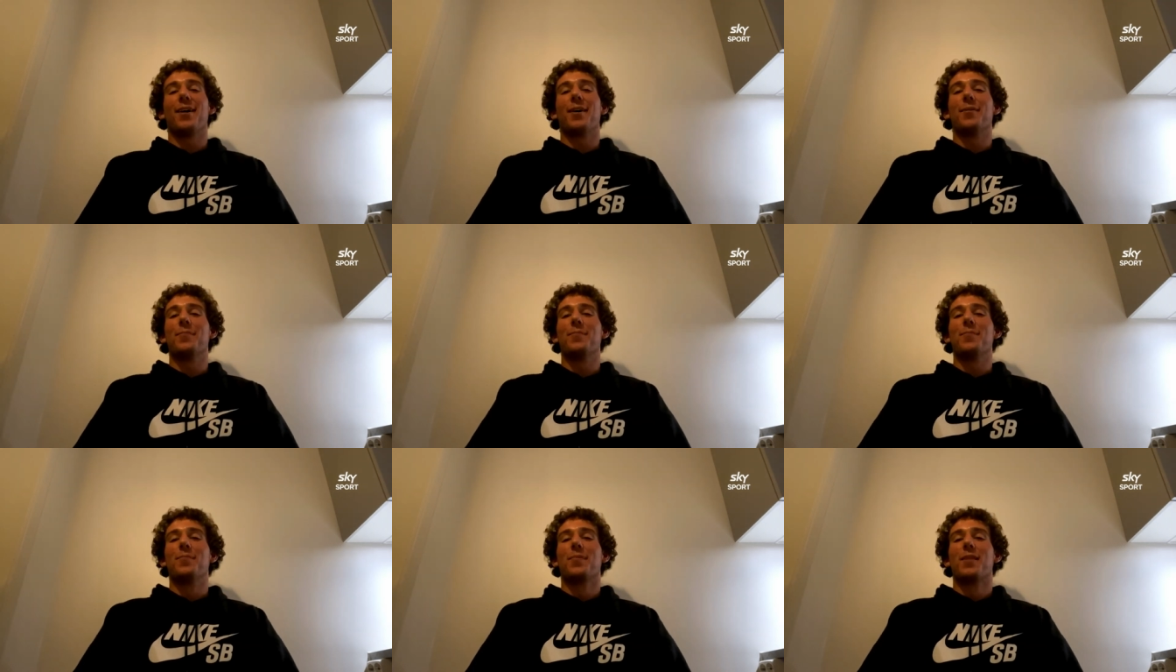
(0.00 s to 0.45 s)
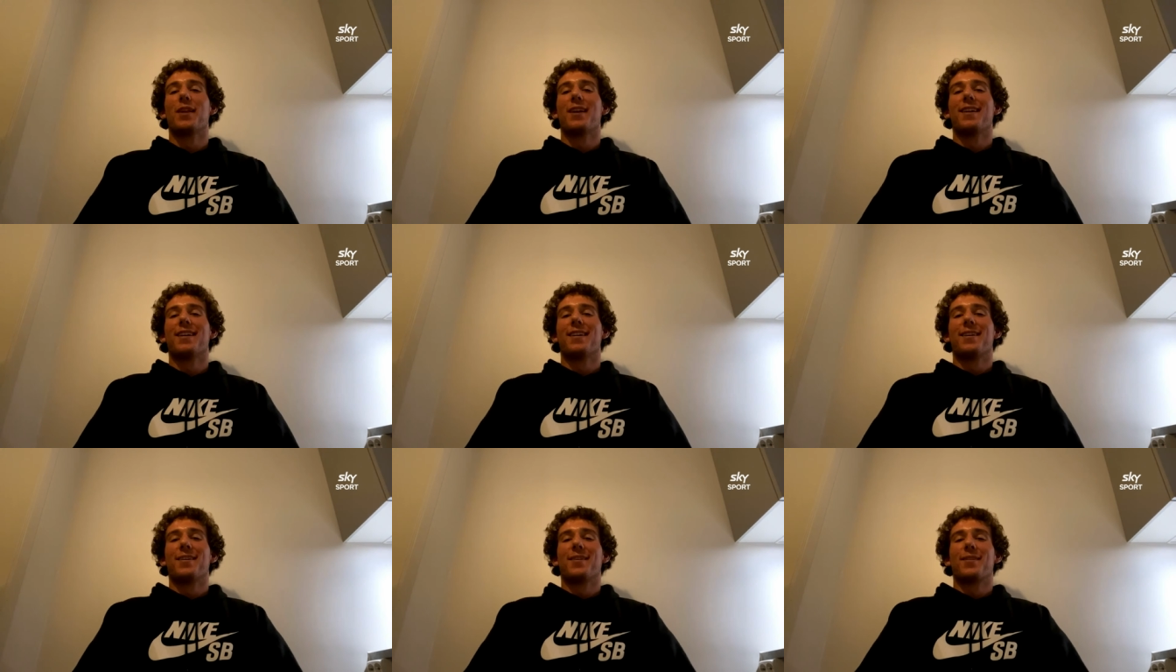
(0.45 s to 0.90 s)
um,
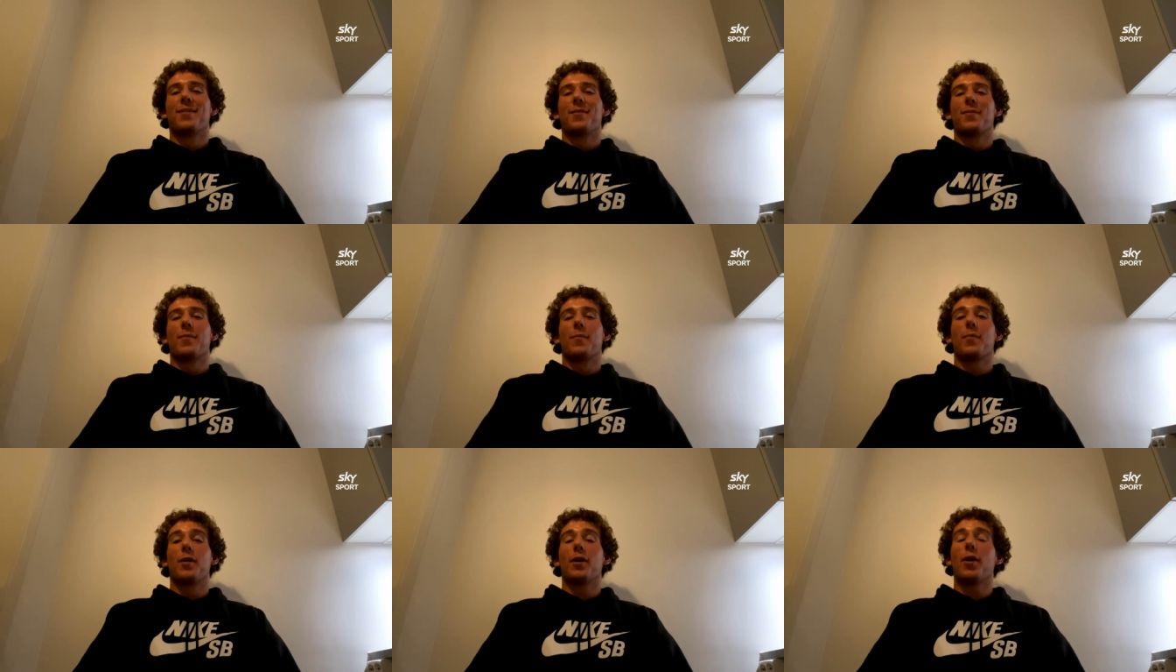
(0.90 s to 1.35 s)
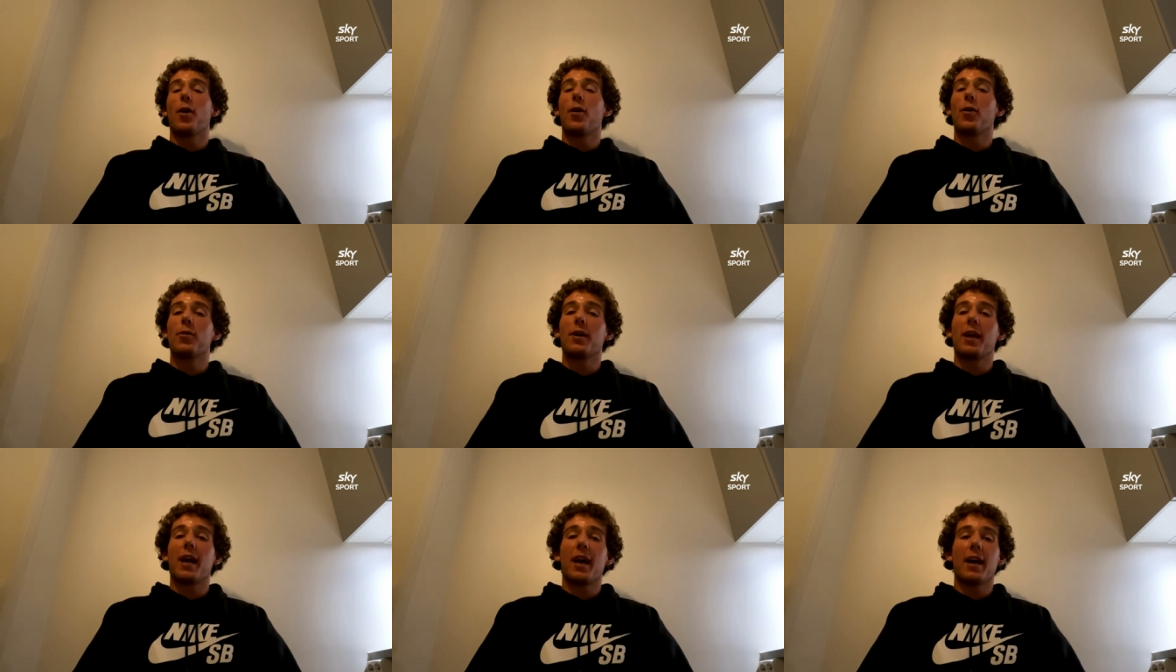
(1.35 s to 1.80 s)
but
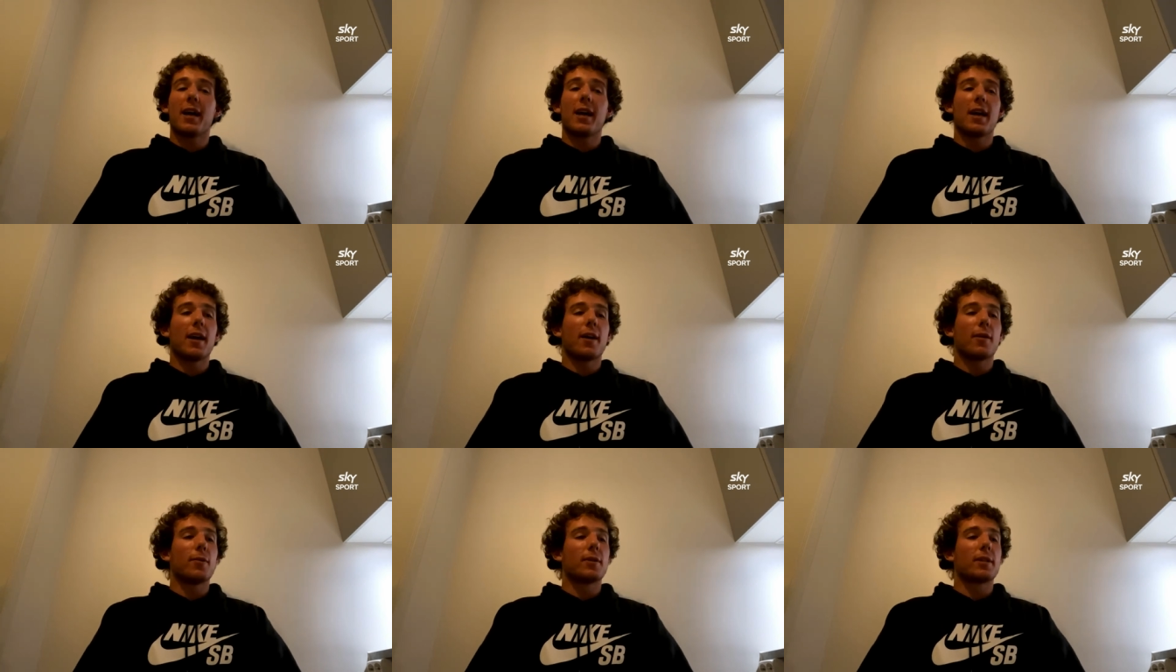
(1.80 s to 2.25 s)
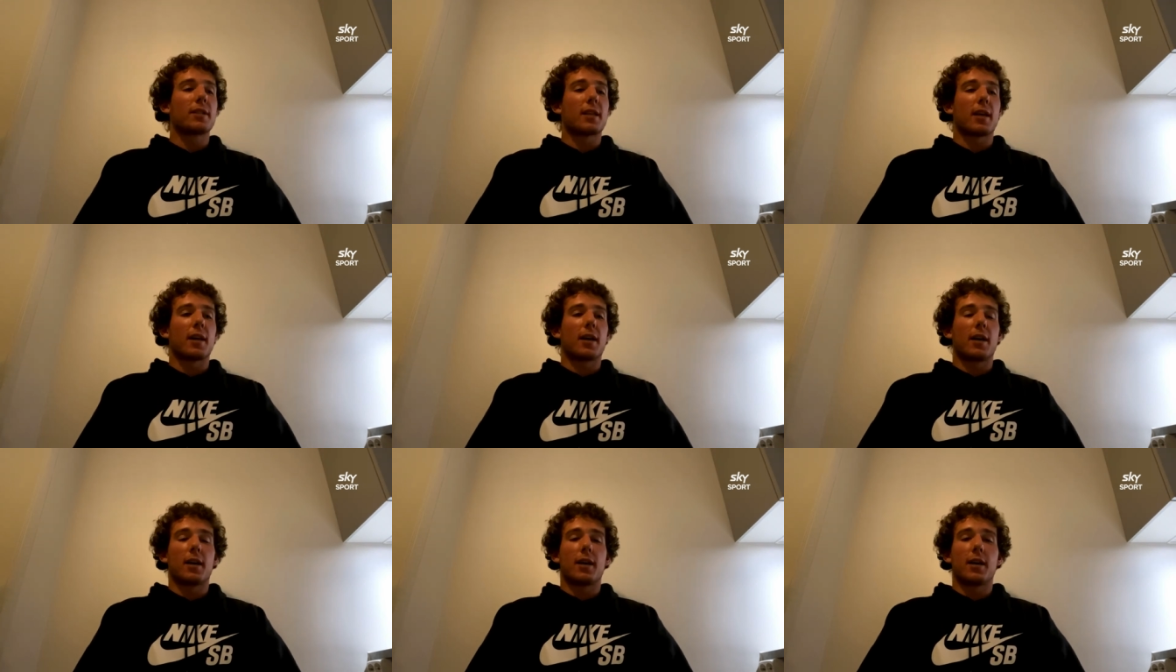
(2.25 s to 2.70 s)
no, yeah, yeah, it was,
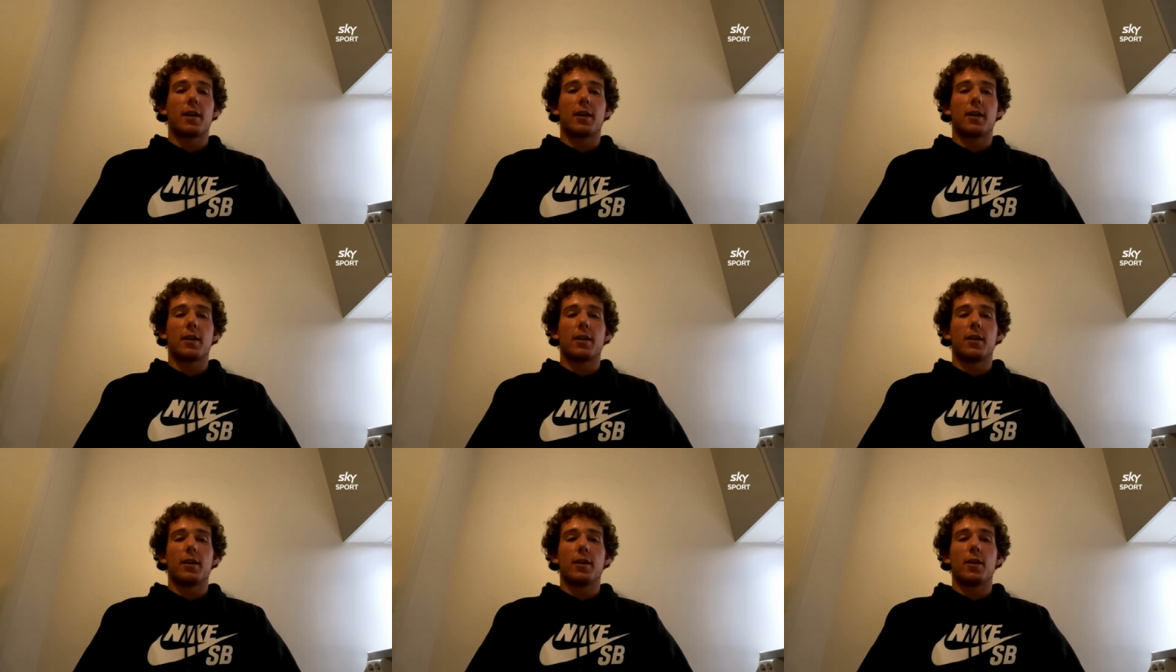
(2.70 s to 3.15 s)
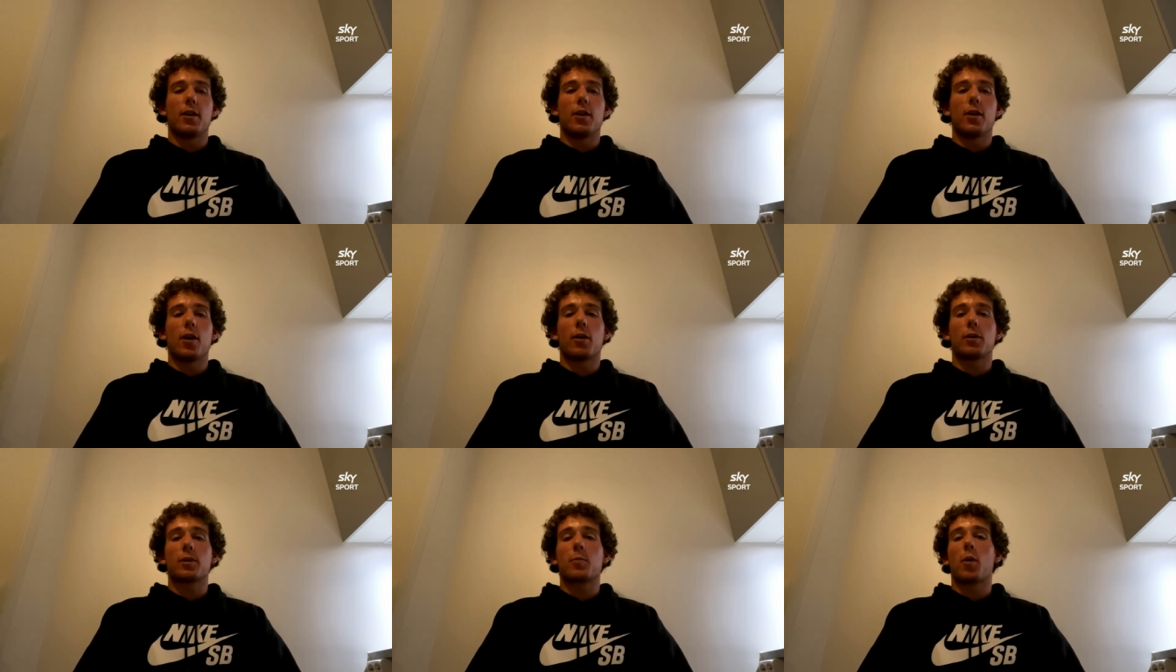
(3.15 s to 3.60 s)
uh,
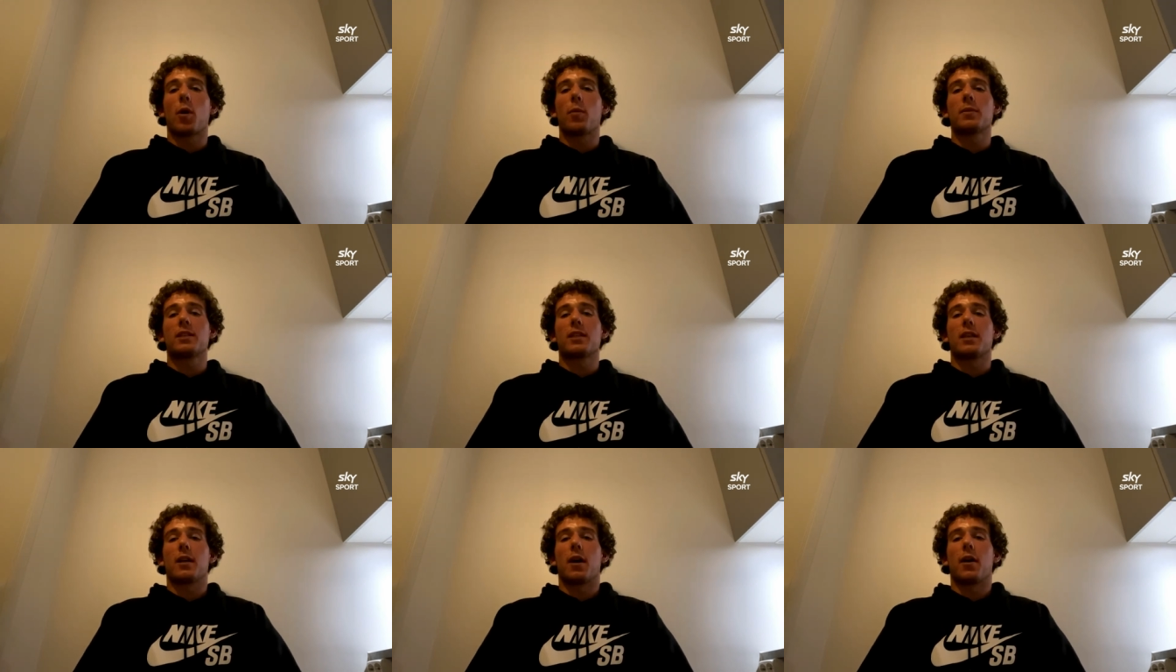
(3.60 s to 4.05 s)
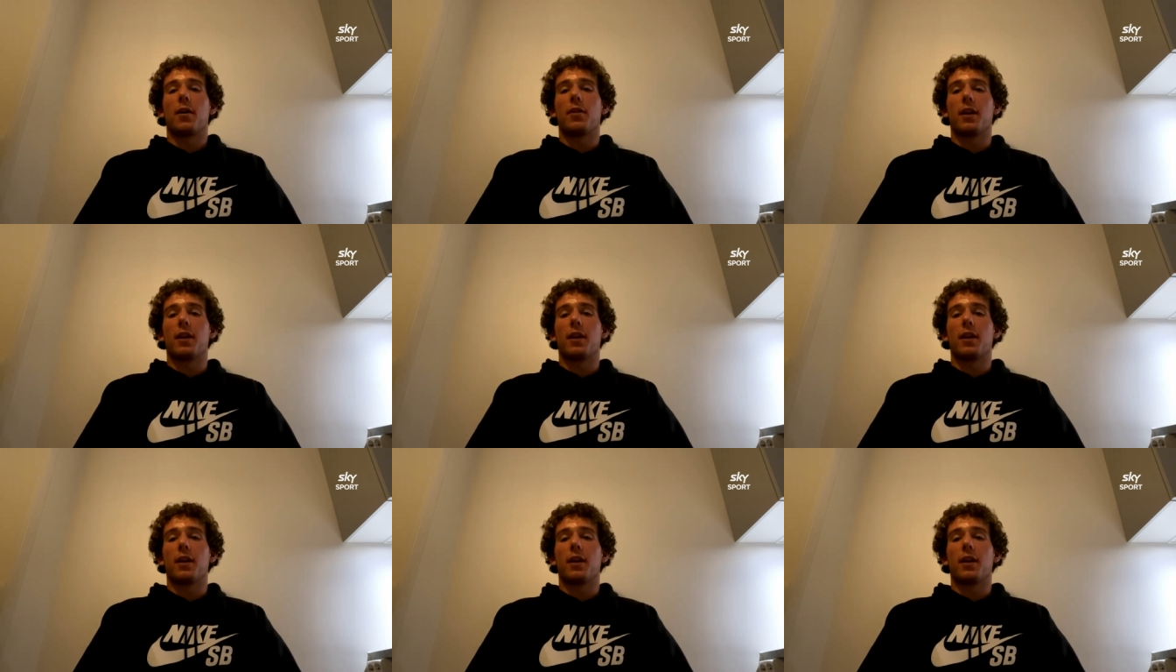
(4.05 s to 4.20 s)
you know, it's promising.